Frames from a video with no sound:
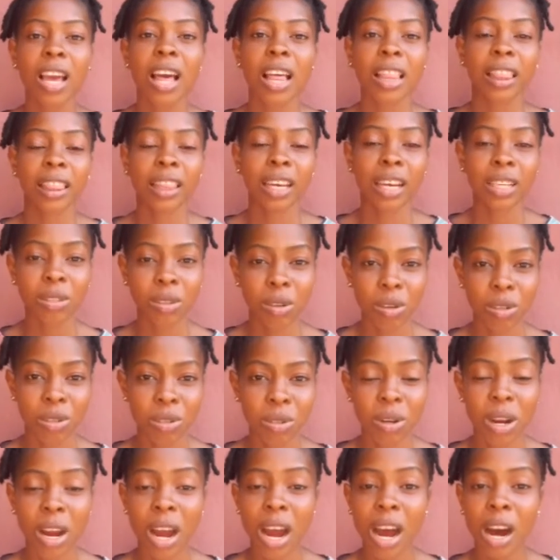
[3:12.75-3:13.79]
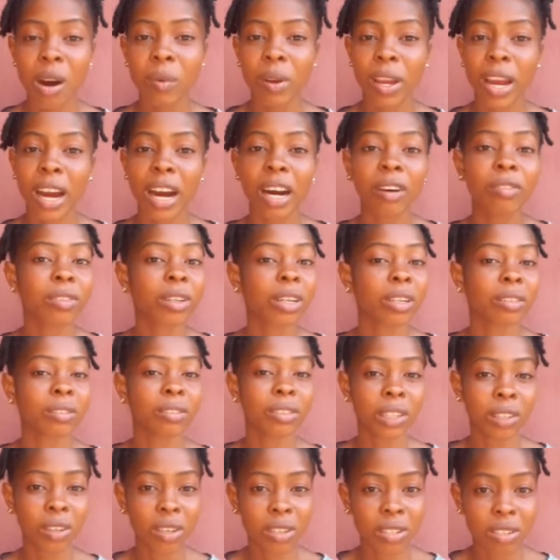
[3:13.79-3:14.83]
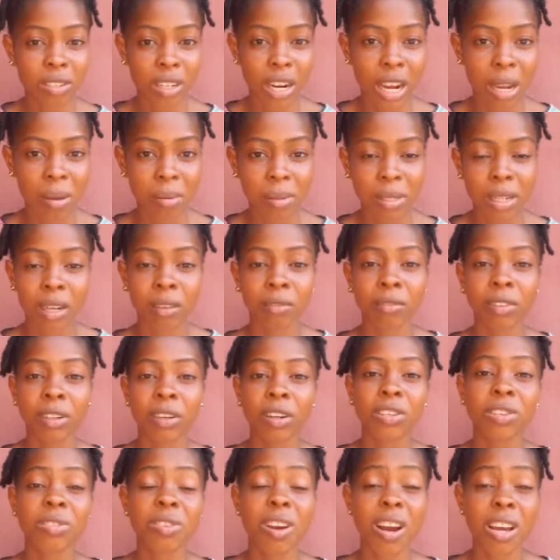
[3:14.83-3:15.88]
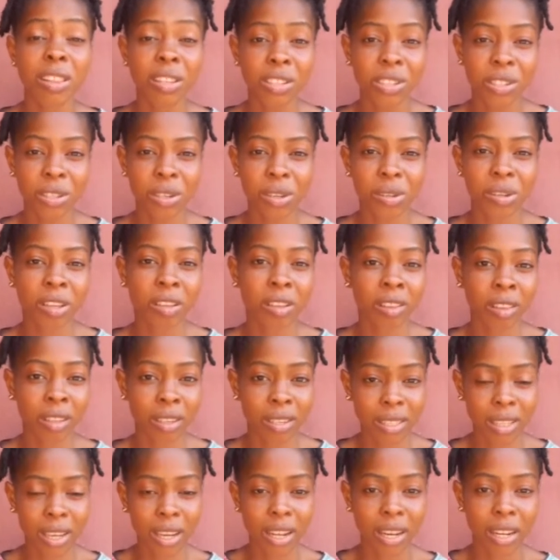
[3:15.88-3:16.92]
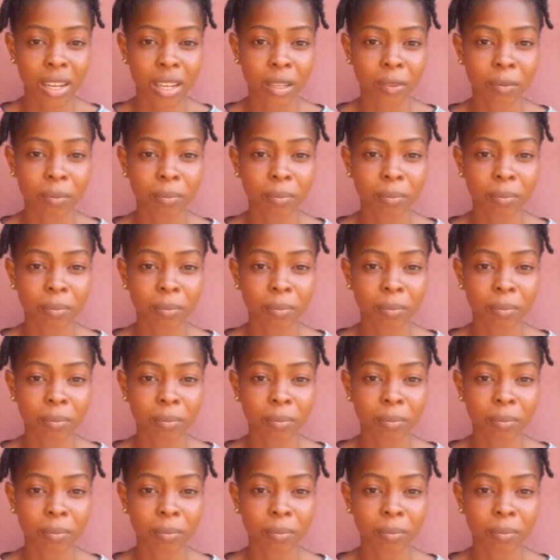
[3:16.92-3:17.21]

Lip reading: that's also how we have our various tribes, our various traditions and understanding.